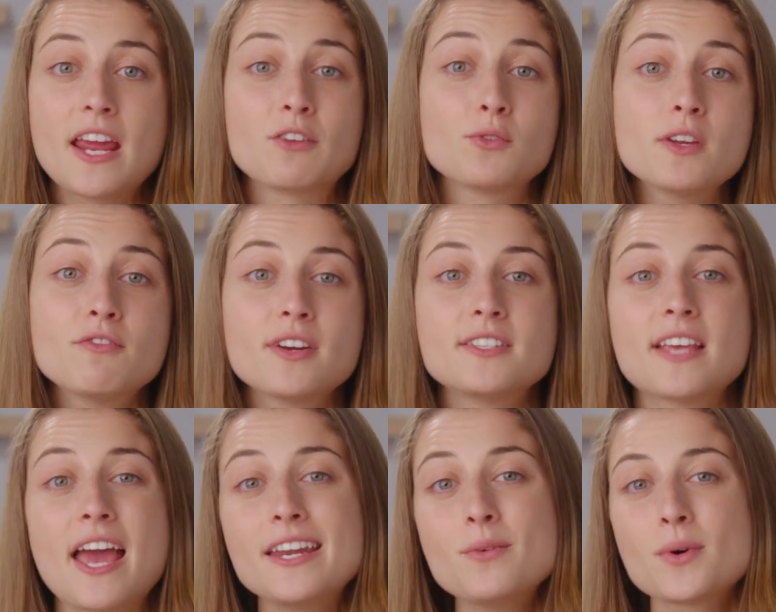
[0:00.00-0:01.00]
and rephrase
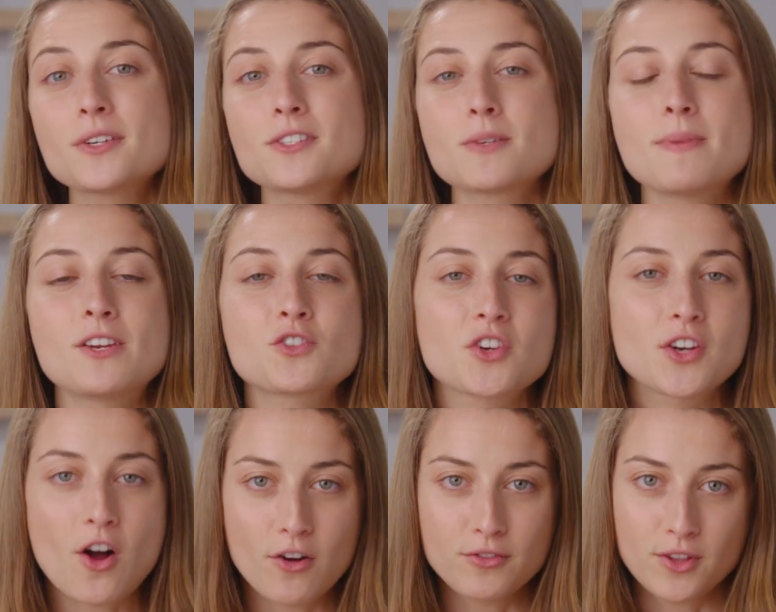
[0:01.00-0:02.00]
any words to make sure it
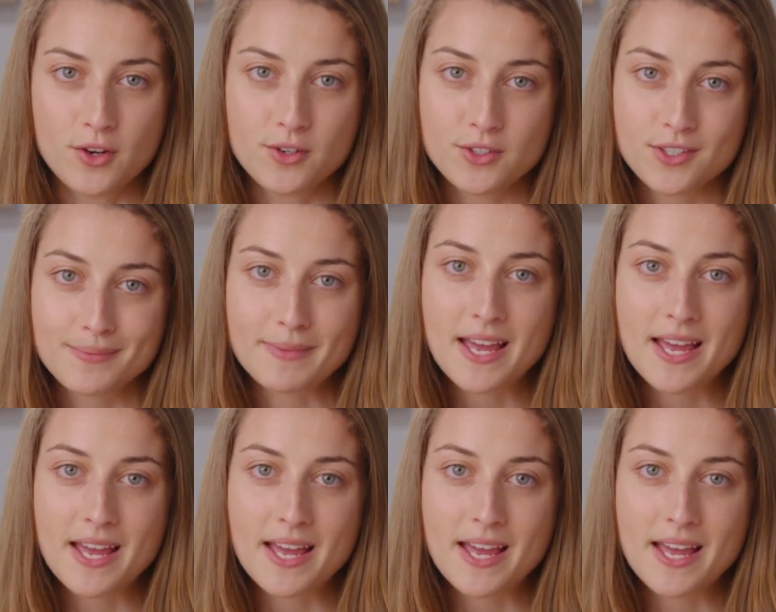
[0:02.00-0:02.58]
all flows.